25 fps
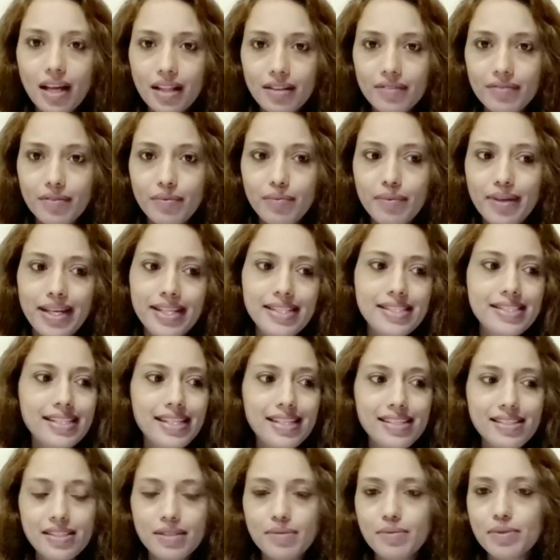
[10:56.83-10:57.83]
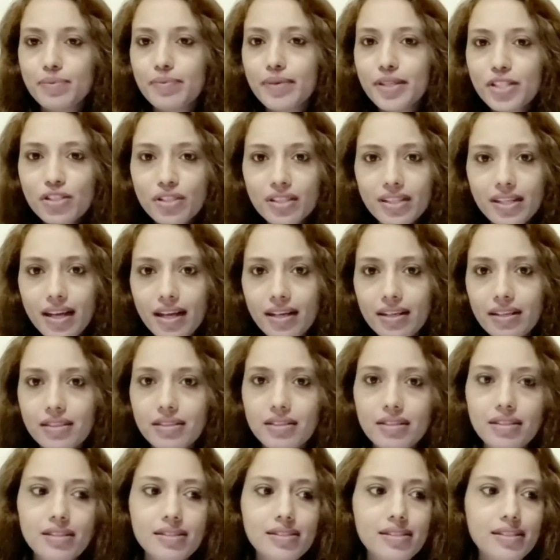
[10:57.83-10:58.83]
alphabets and some special
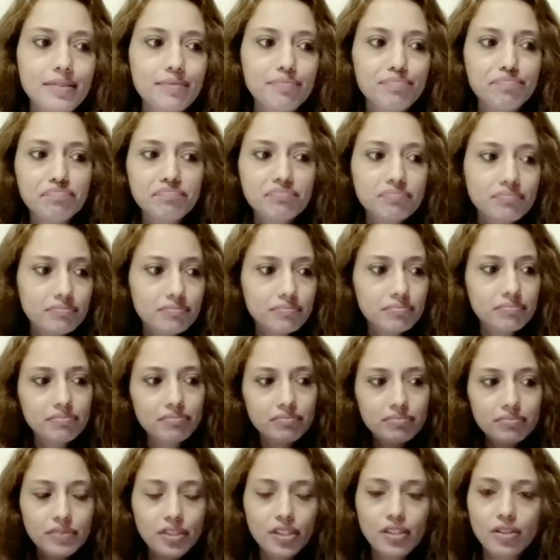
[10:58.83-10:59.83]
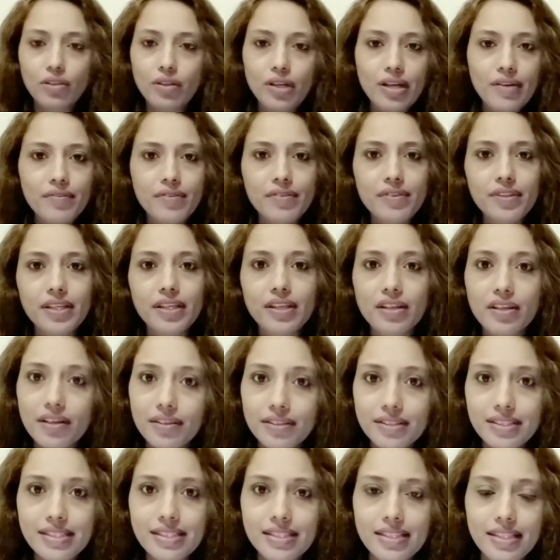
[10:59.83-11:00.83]
characters and, you know, everything.
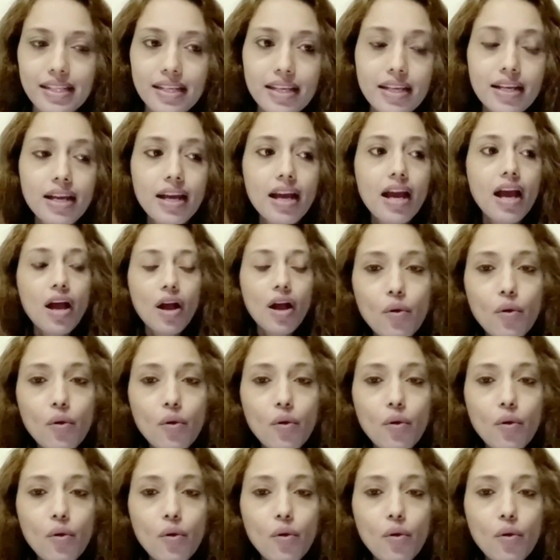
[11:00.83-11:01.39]
Currency.